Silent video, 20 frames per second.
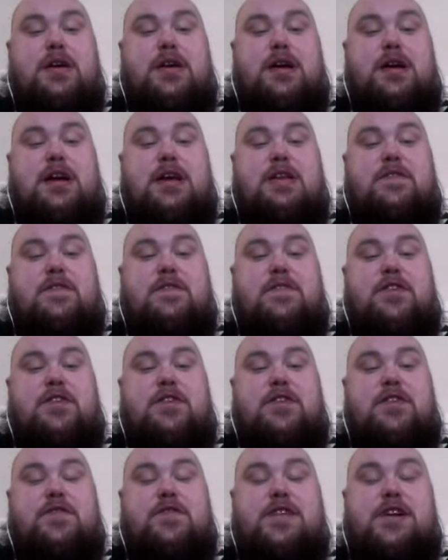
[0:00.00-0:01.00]
And your
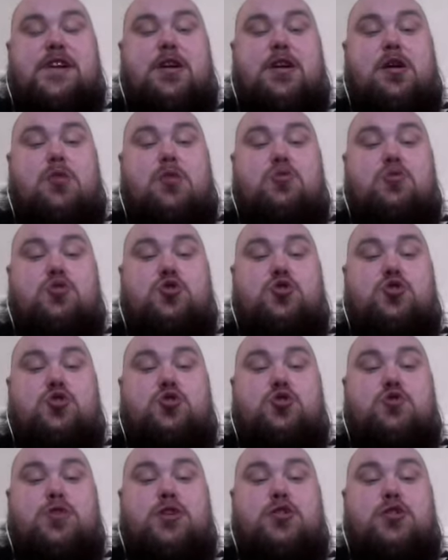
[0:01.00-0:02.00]
third finger goes to
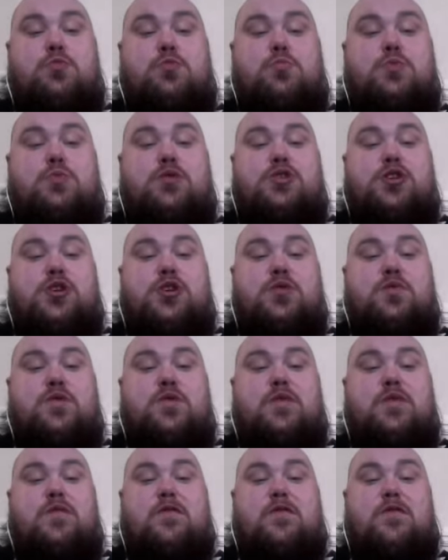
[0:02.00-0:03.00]
string number 2,
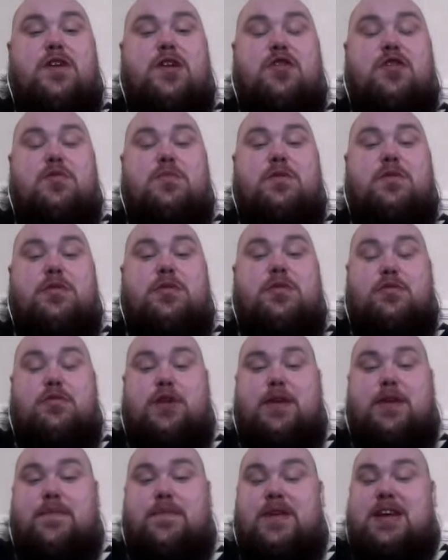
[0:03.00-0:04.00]
fret number
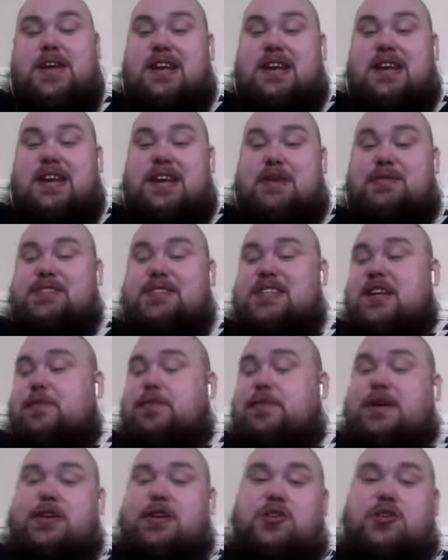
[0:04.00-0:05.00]
3. Now, instead of
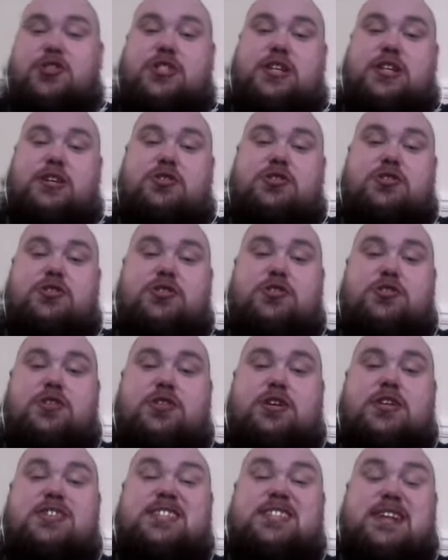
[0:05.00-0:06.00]
playing the
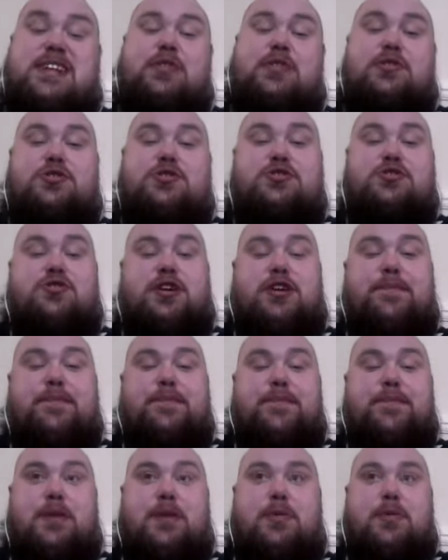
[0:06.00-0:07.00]
sixth string,
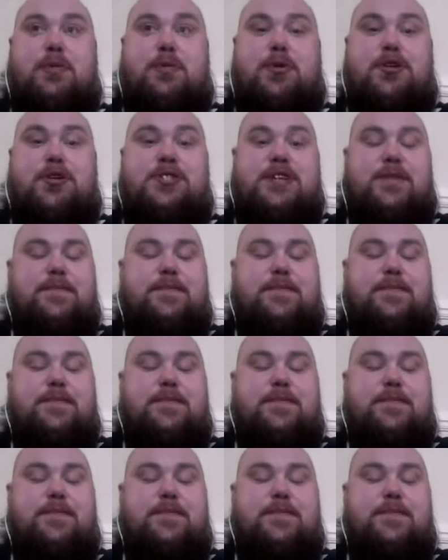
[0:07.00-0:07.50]
to get my words out,